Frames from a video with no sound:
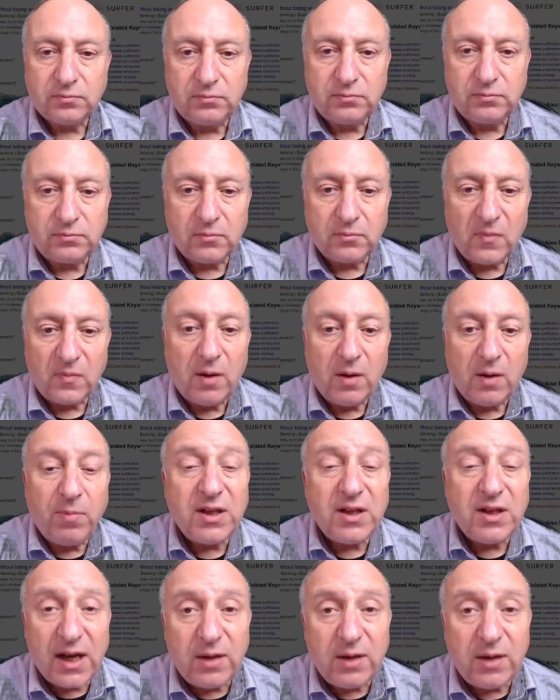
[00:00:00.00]
by telling
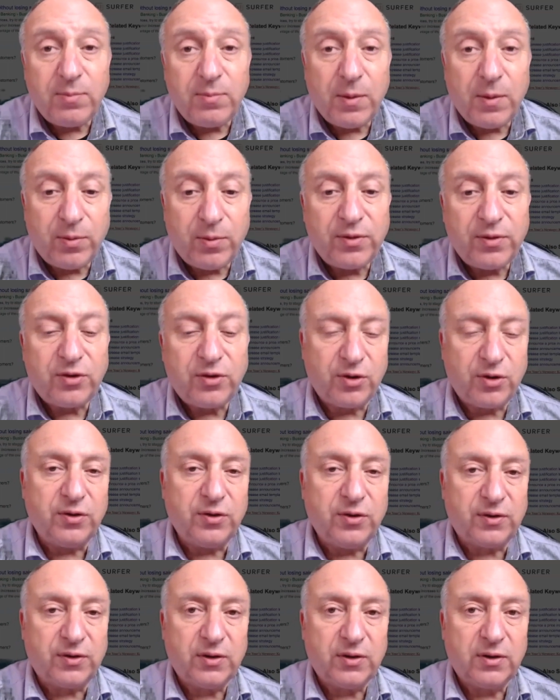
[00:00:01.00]
people the truth,
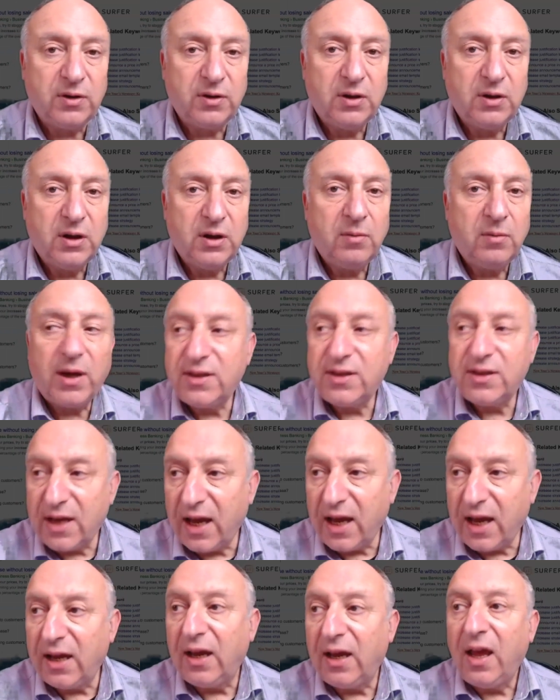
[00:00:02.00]
by saying,
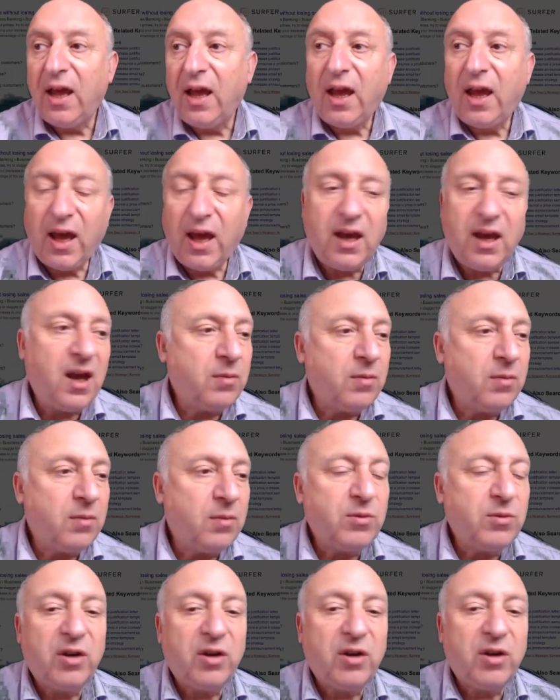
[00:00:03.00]
"Hey, I'm going
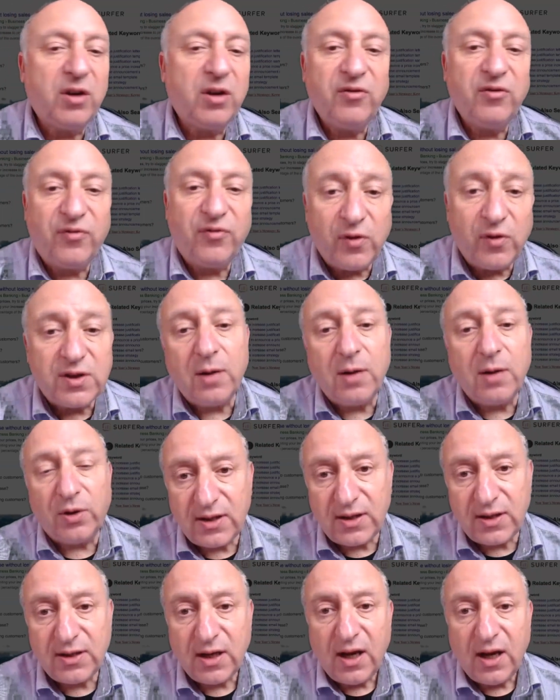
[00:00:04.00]
full time on this,
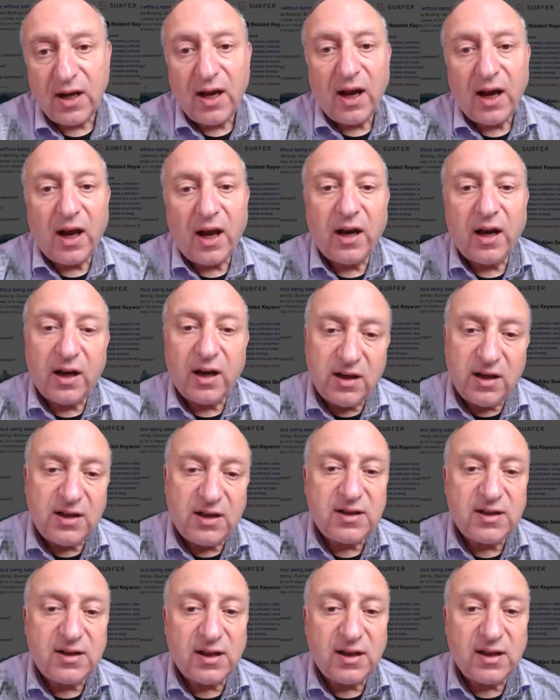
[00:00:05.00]
and I need to
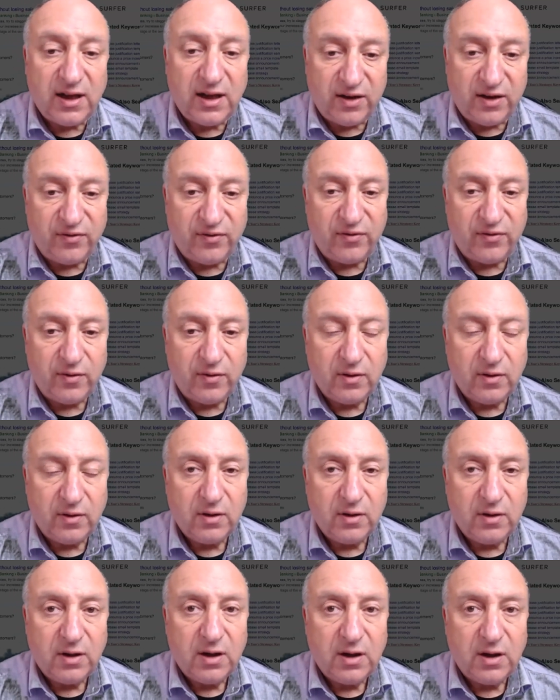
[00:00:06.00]
live."
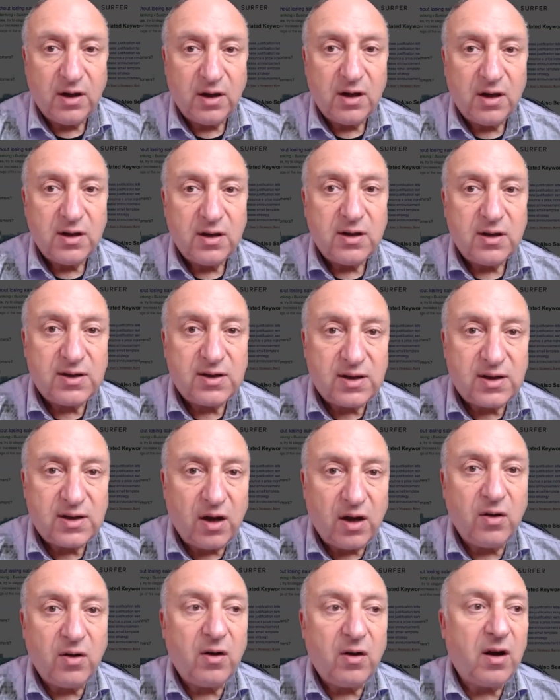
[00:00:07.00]
So,
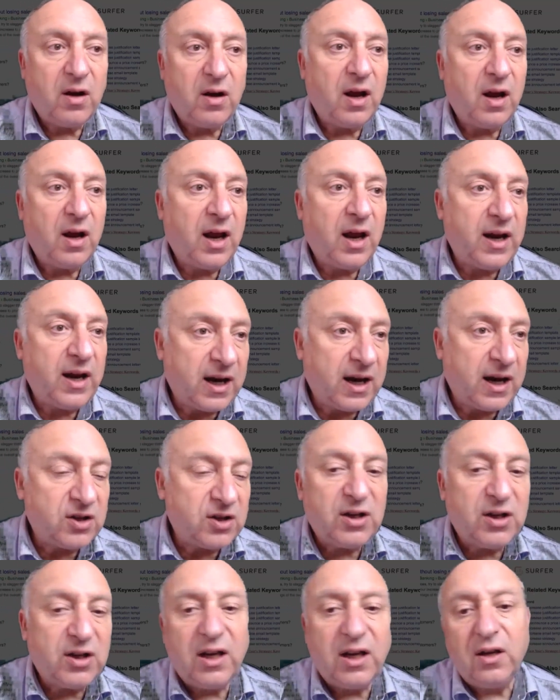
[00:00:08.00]
and actually, you
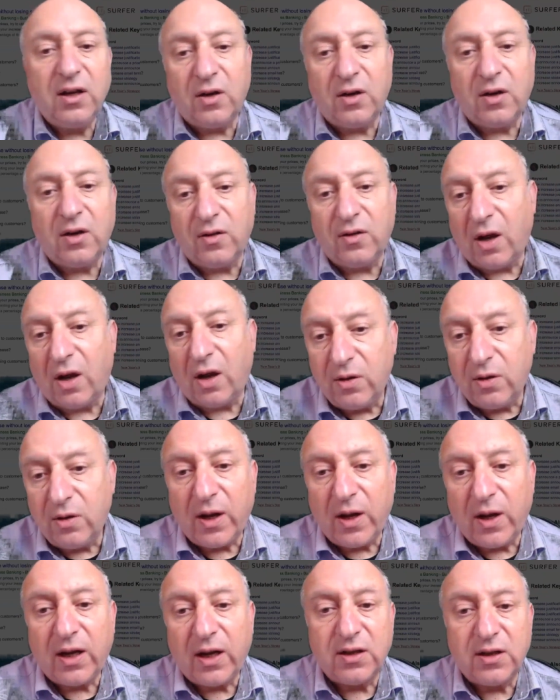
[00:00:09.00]
know, the only way I can do
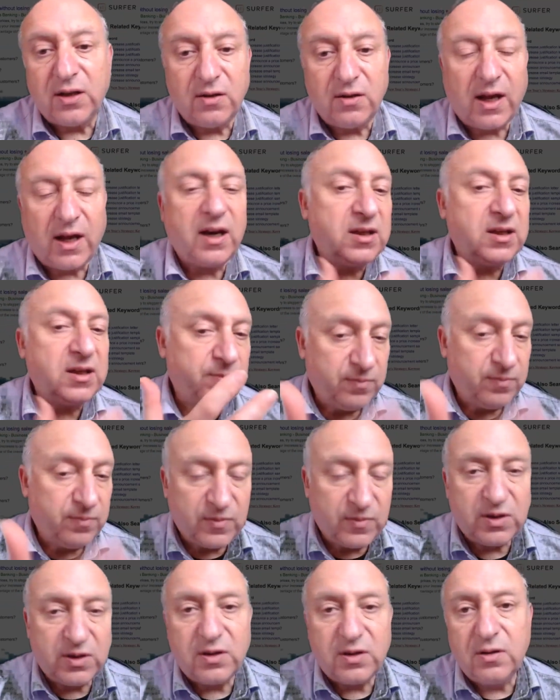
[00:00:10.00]
that is
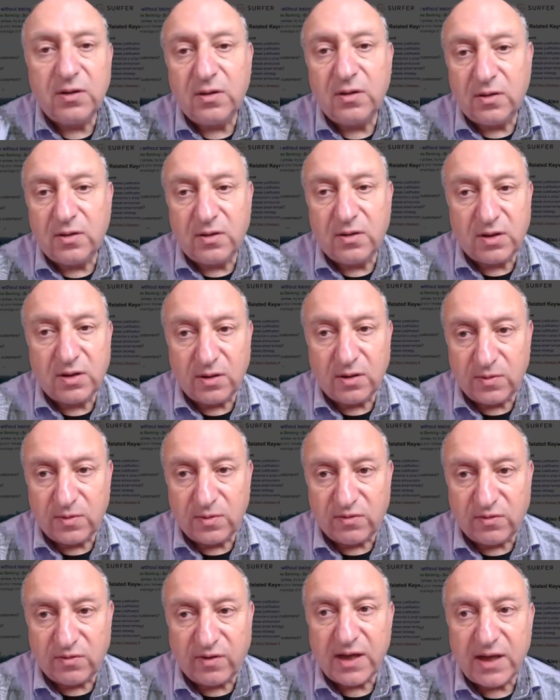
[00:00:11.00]
To, to raise
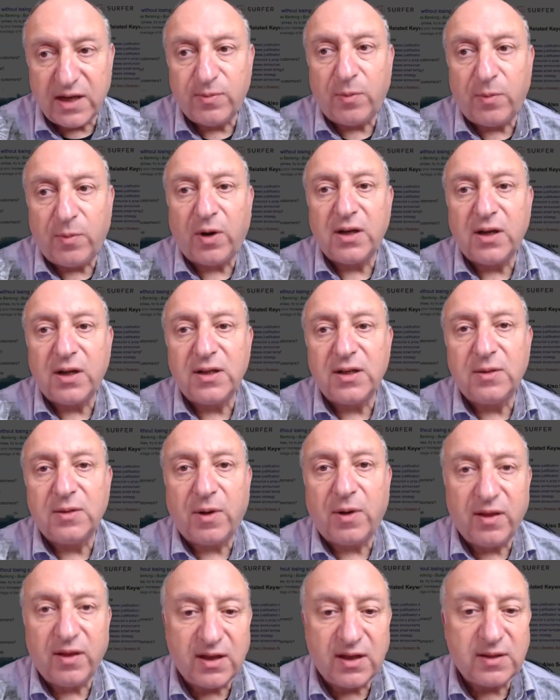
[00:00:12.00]
my prices by this
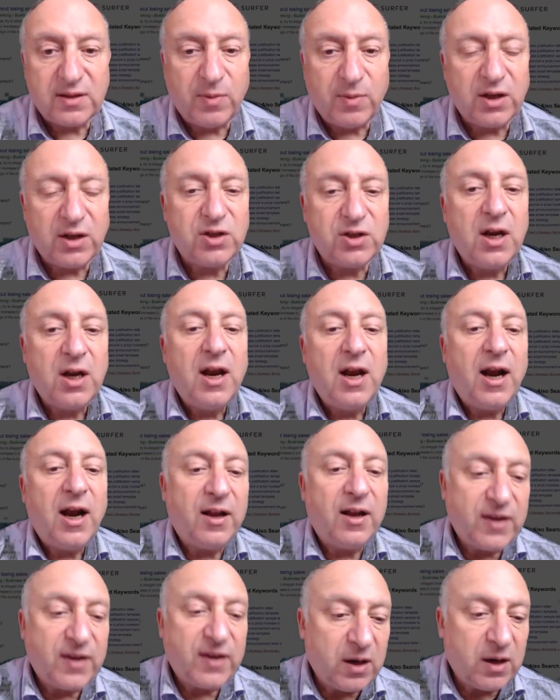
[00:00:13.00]
much, and that'll
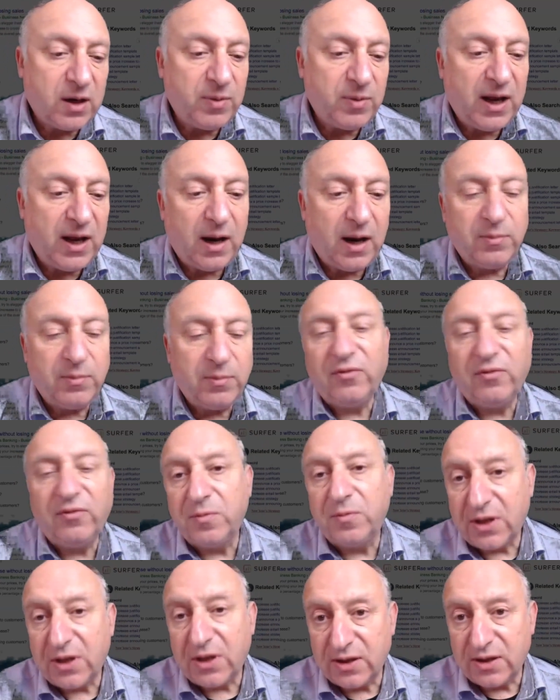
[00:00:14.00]
be happening from such and
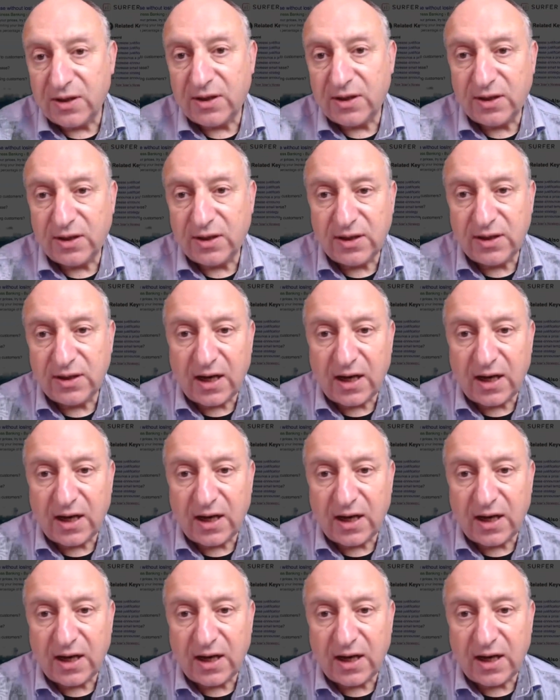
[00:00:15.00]
such a date,